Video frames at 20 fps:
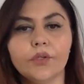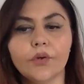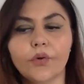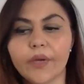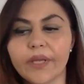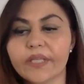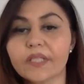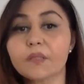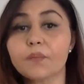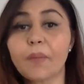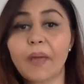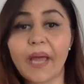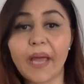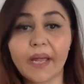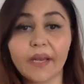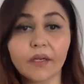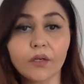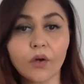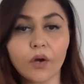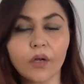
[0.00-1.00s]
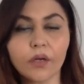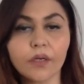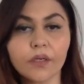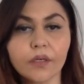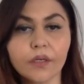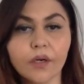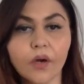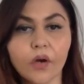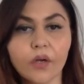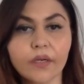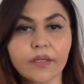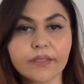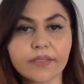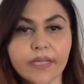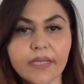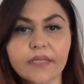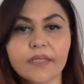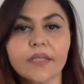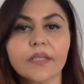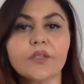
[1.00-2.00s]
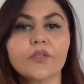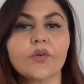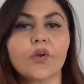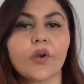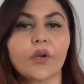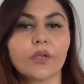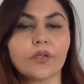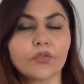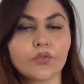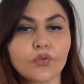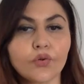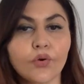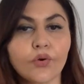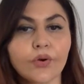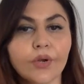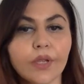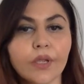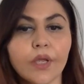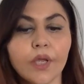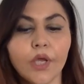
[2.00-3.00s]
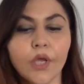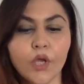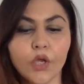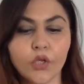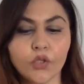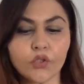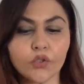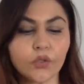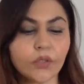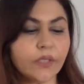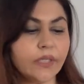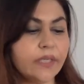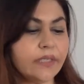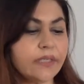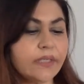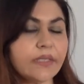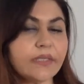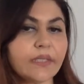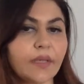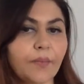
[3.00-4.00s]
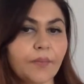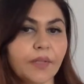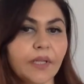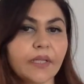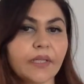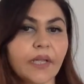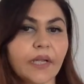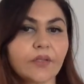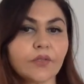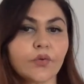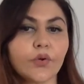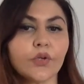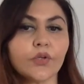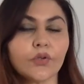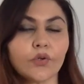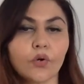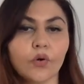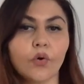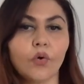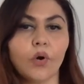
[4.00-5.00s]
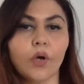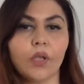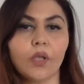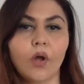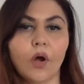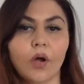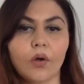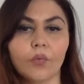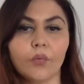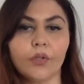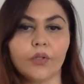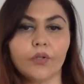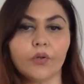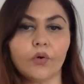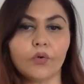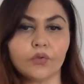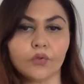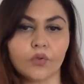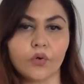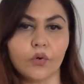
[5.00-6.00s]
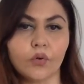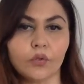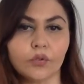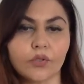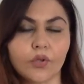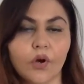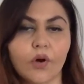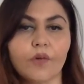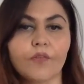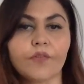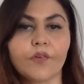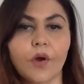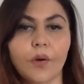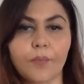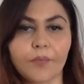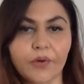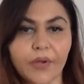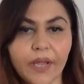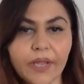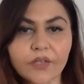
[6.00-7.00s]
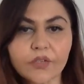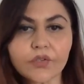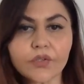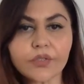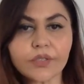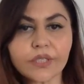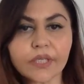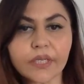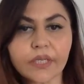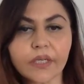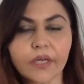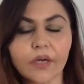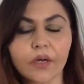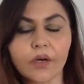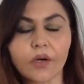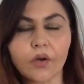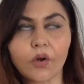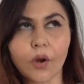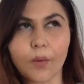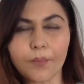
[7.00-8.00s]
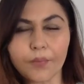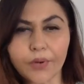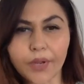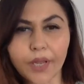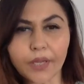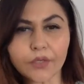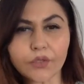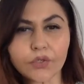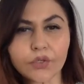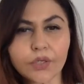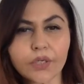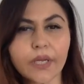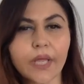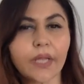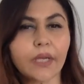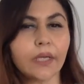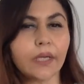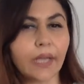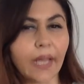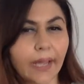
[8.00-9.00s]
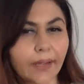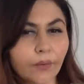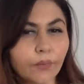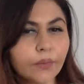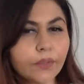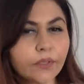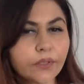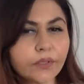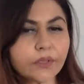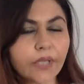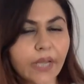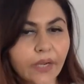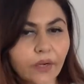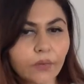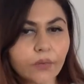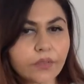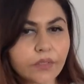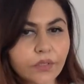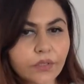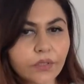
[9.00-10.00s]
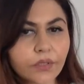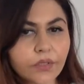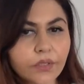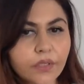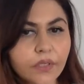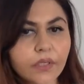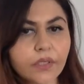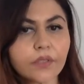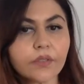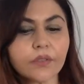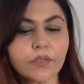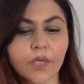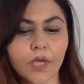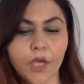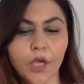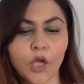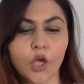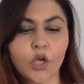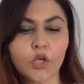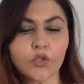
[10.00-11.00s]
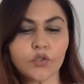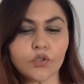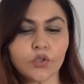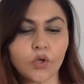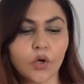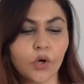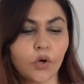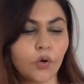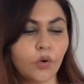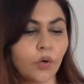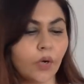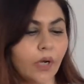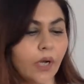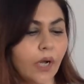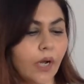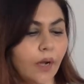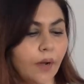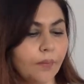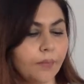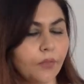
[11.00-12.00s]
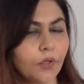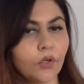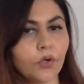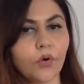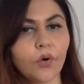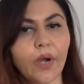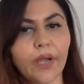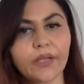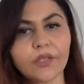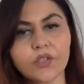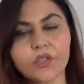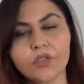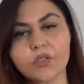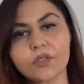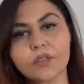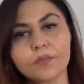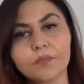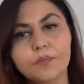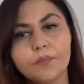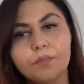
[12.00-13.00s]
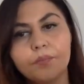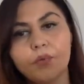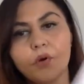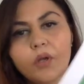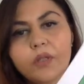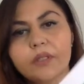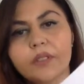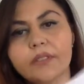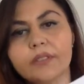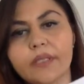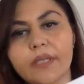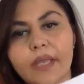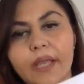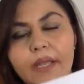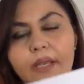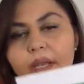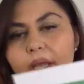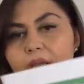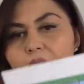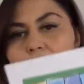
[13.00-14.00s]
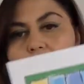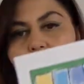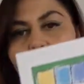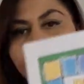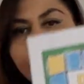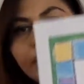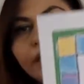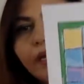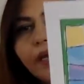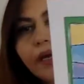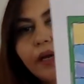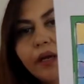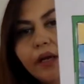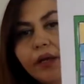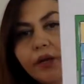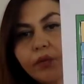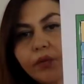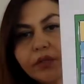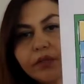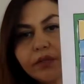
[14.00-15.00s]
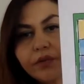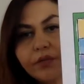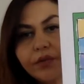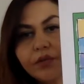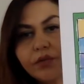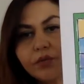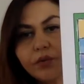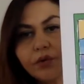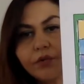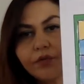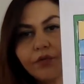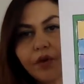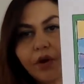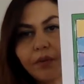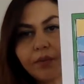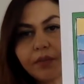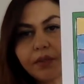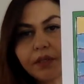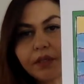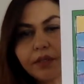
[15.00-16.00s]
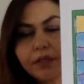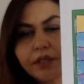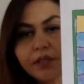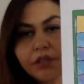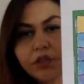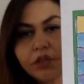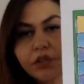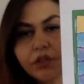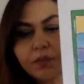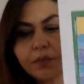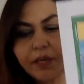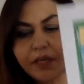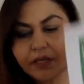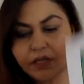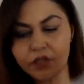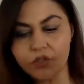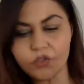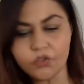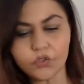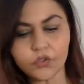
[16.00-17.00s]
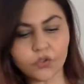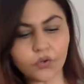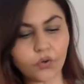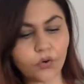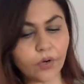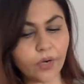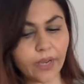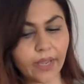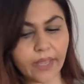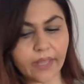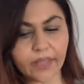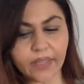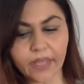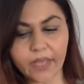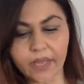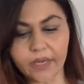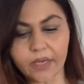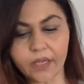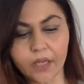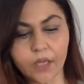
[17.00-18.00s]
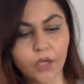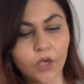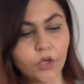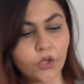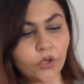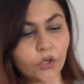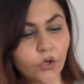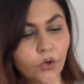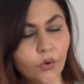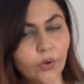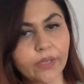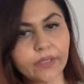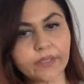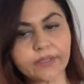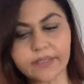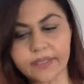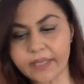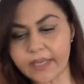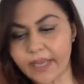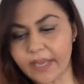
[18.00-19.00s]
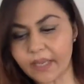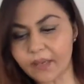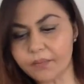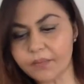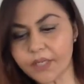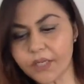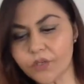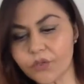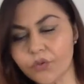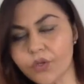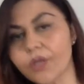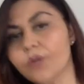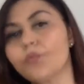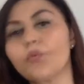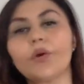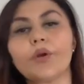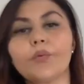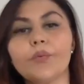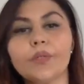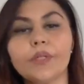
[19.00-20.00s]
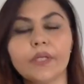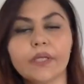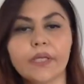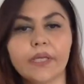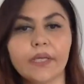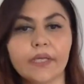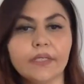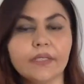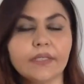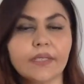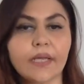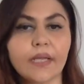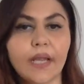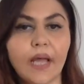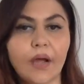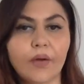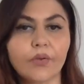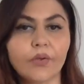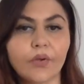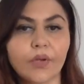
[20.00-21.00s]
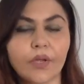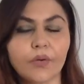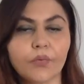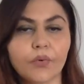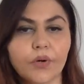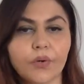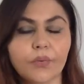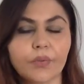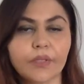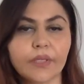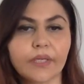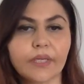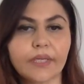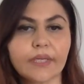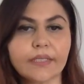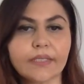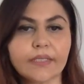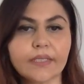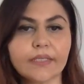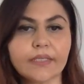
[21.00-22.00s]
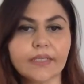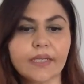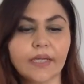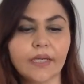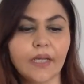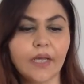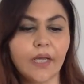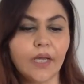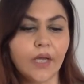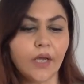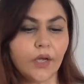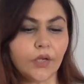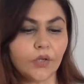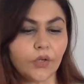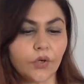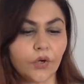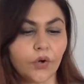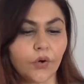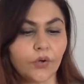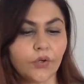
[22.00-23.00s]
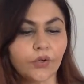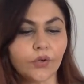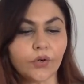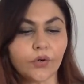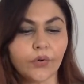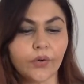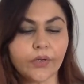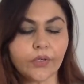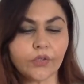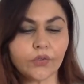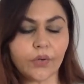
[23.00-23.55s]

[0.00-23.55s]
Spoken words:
expand on a sentence or on a story. So this is something that's going to go along with those goals of comprehension and language acquisition skills. So I just bought this again. I got it. It was a visual from the Teachers Pay Teacher store, and then it's a game that you can work with the kids. And how you can work with the kids is that you're going to